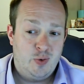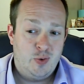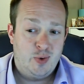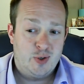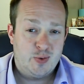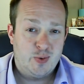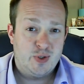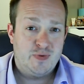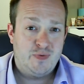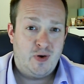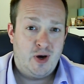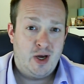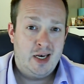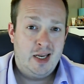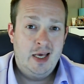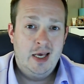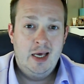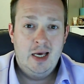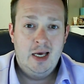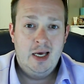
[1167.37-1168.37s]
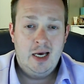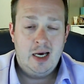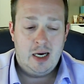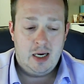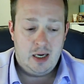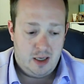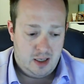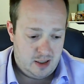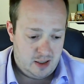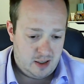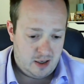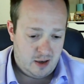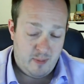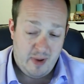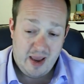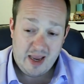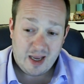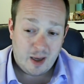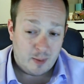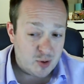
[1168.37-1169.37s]
which was fun, a
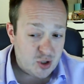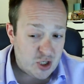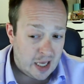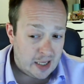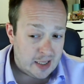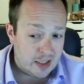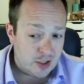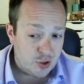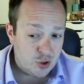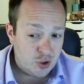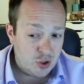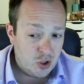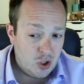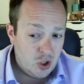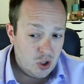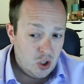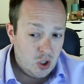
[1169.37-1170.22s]
makeup challenge,